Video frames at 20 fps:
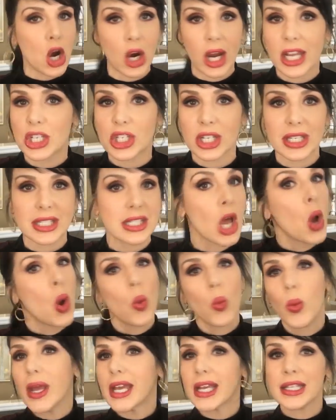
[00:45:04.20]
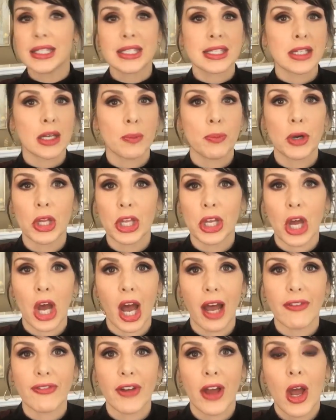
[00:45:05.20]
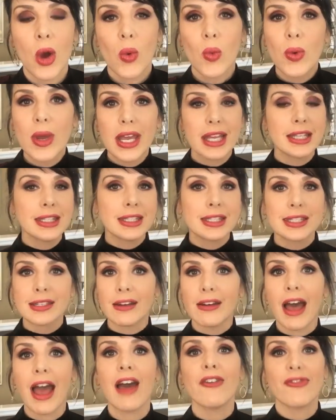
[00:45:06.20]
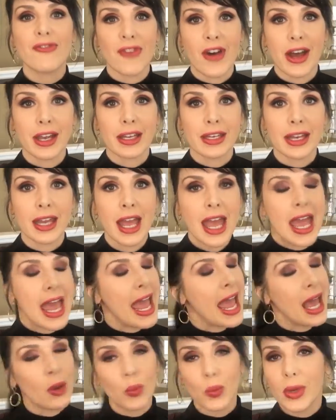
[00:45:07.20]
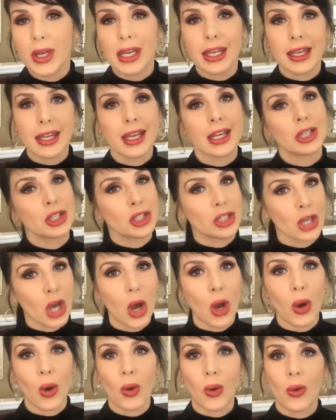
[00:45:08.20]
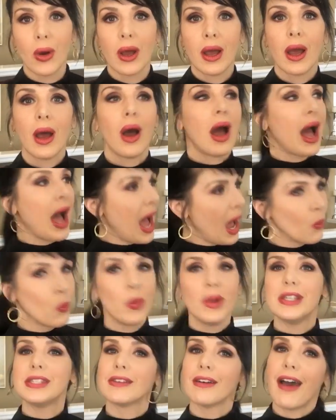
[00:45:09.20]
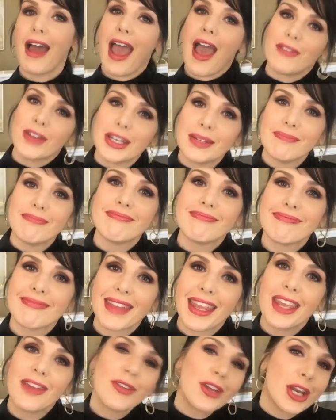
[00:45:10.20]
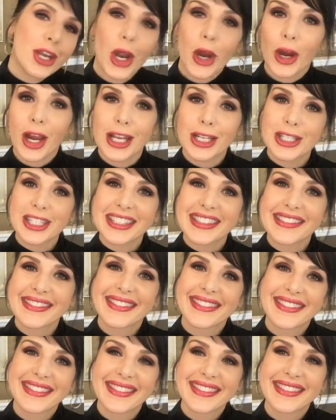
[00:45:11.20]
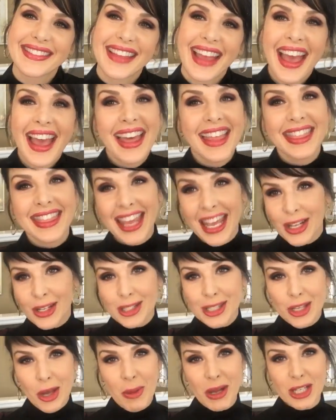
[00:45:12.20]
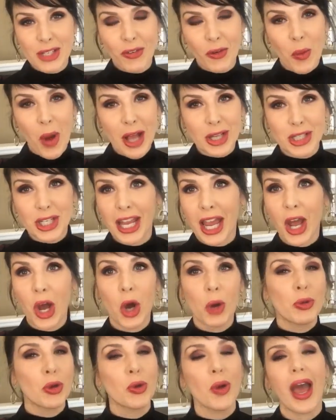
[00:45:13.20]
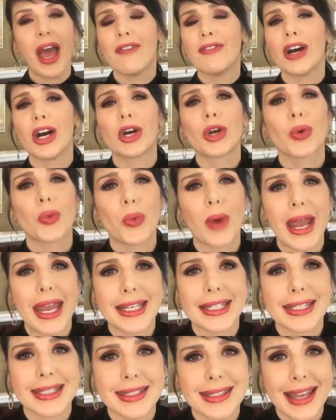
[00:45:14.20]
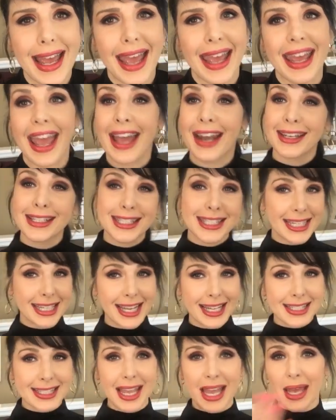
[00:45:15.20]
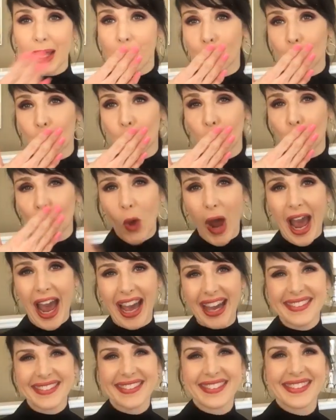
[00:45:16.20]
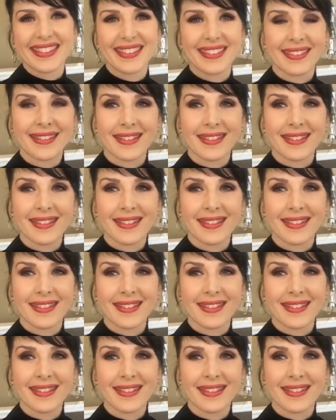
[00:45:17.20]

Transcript: at our ages, we can still pull it off. We can still have fun, and we can show we still have it, even at our ages. Thank you so much for watching. I hope you have a great day, and I'll see you next time. Mwah!